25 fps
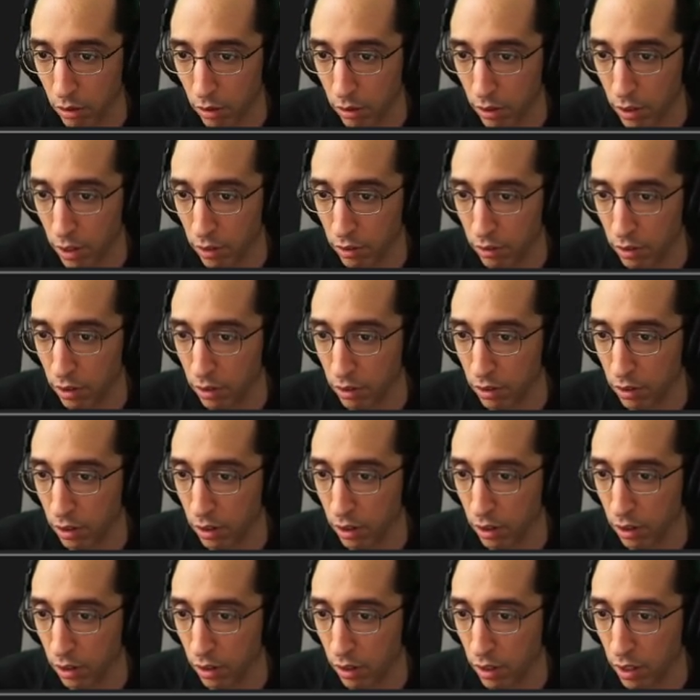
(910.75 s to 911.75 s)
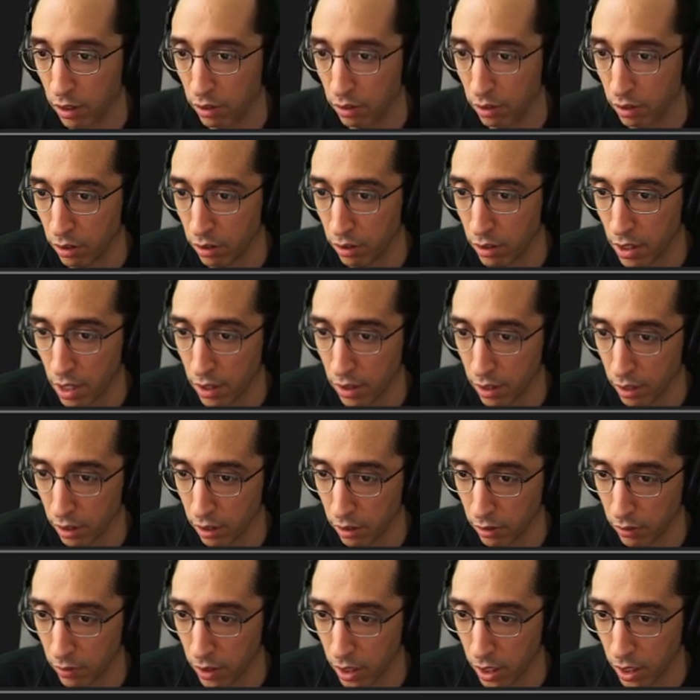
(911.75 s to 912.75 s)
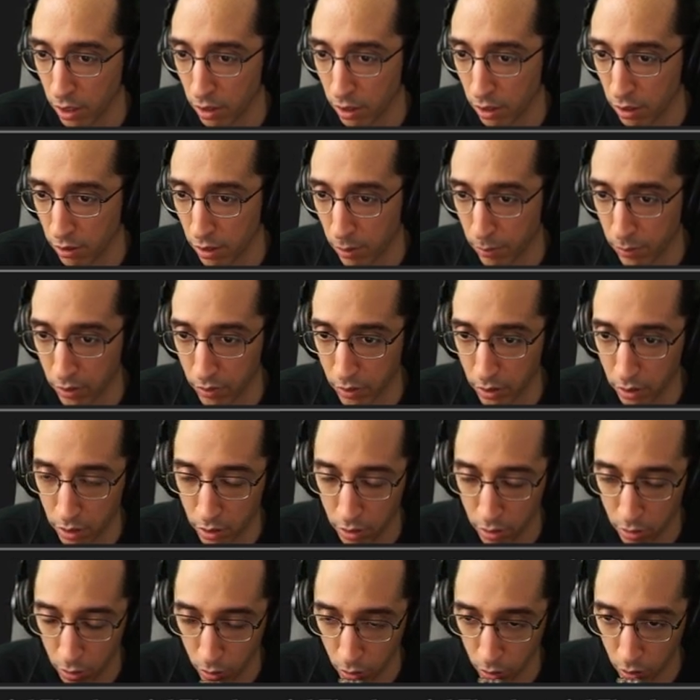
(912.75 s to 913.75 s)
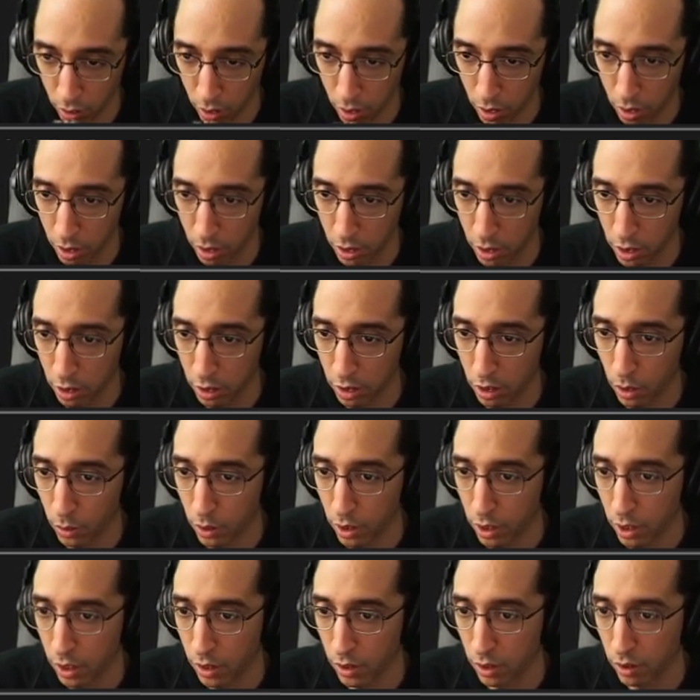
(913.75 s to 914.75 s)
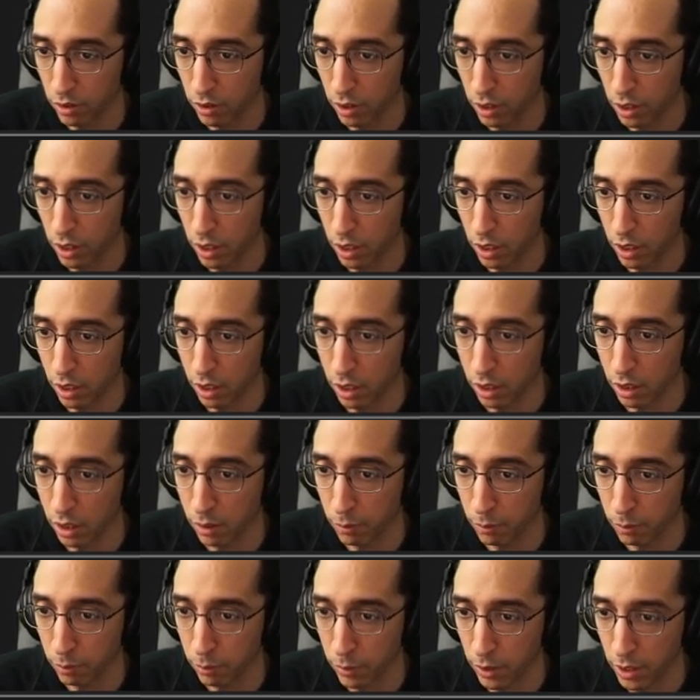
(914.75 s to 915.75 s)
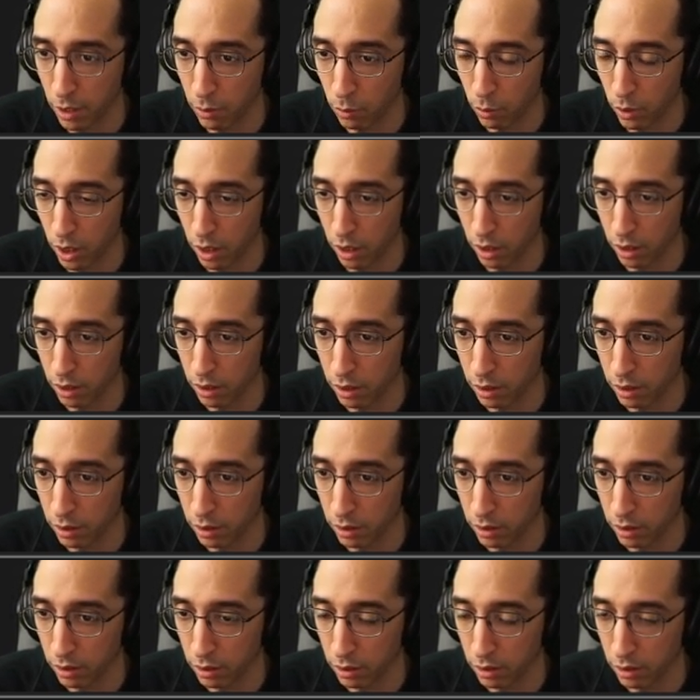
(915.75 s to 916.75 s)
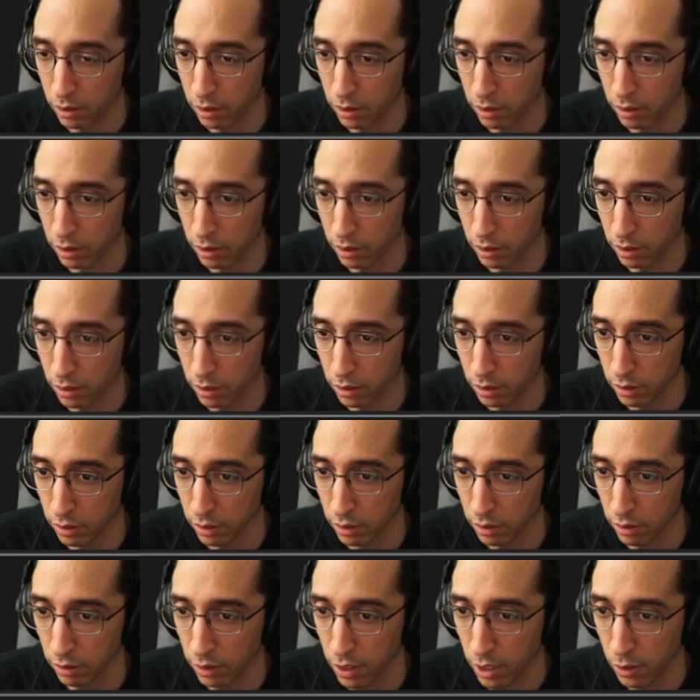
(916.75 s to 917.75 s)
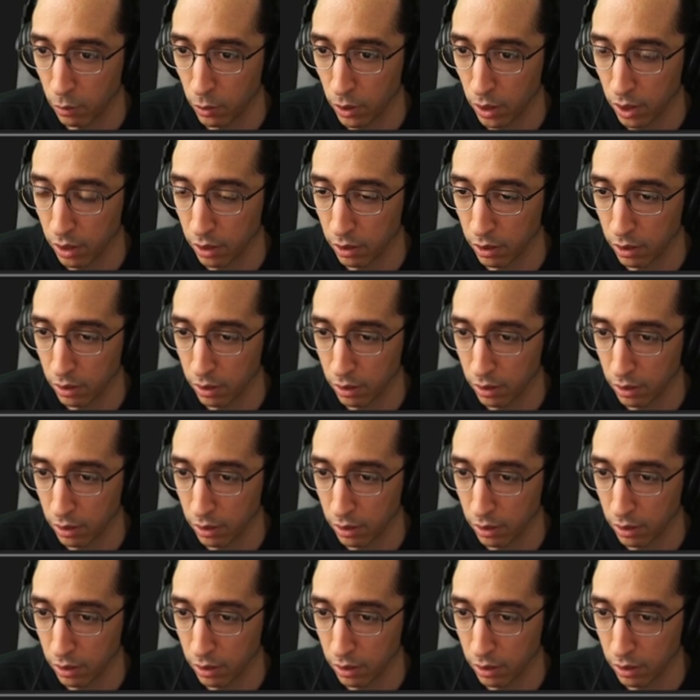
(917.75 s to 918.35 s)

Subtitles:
This into this is nothing, right? Because I'm defended. You can go here into here, but then what? Then what?